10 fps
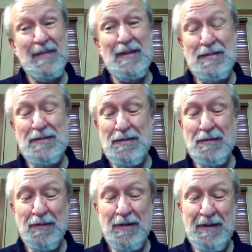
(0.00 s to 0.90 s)
And this is
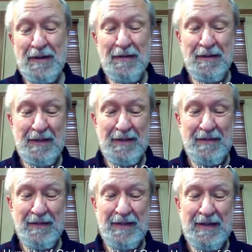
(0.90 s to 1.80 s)
the word of the Lord
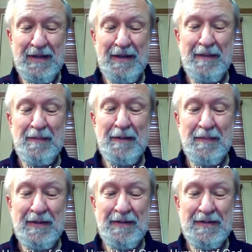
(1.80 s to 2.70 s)
for today, my
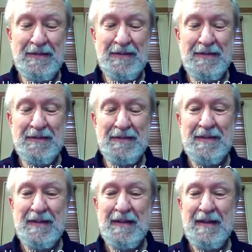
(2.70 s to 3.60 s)
brothers and sisters.
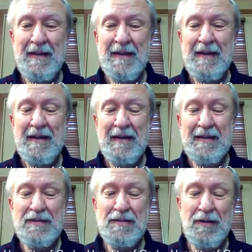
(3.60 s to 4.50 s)

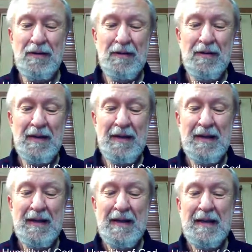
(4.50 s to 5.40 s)
He so
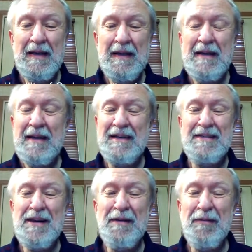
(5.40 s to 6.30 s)

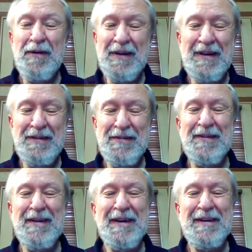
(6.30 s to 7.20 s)
is at work in
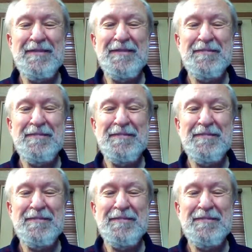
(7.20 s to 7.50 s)
your life.